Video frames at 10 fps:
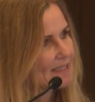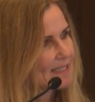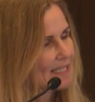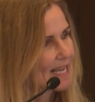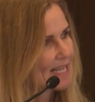
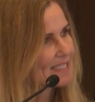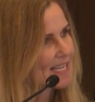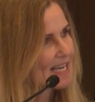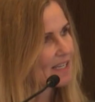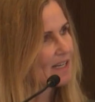The
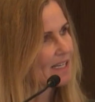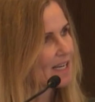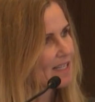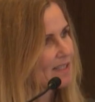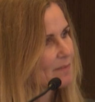NCN
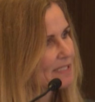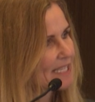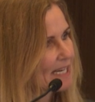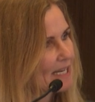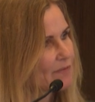guidelines I'm
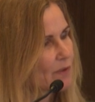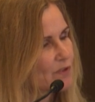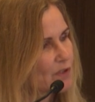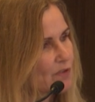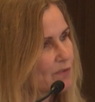particularly
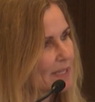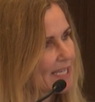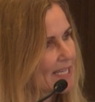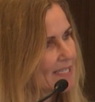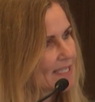fond of
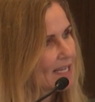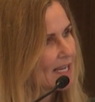because